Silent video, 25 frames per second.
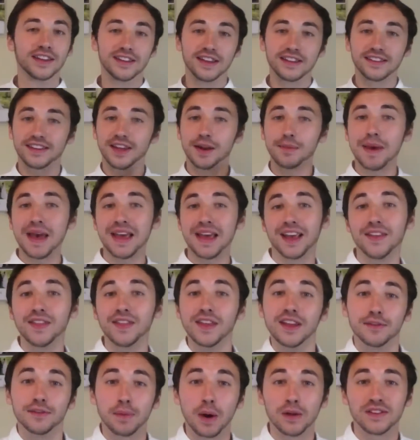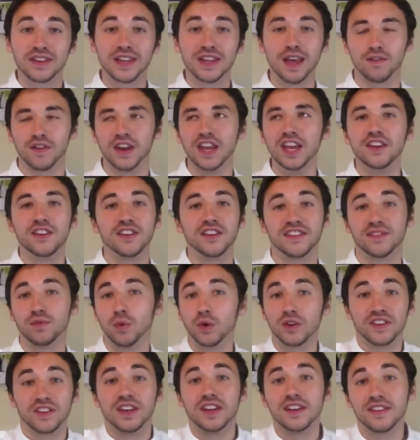Son of Man, can these bones live? And he just
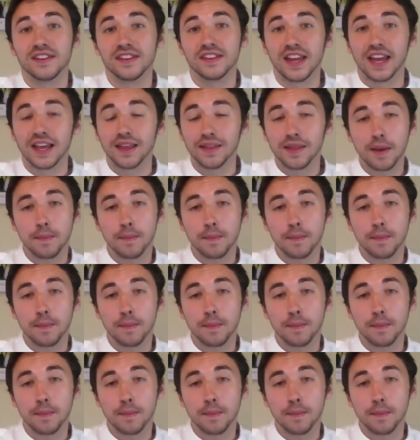wasn't listening,